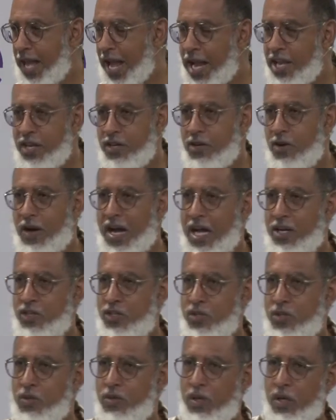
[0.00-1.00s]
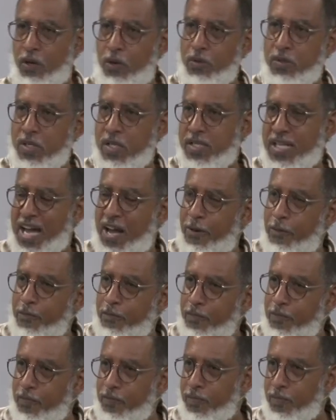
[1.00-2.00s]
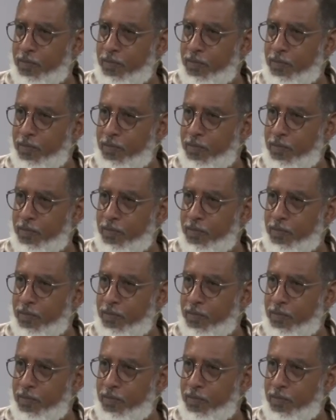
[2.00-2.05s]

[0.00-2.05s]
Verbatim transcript: And you know how Jude closed this out?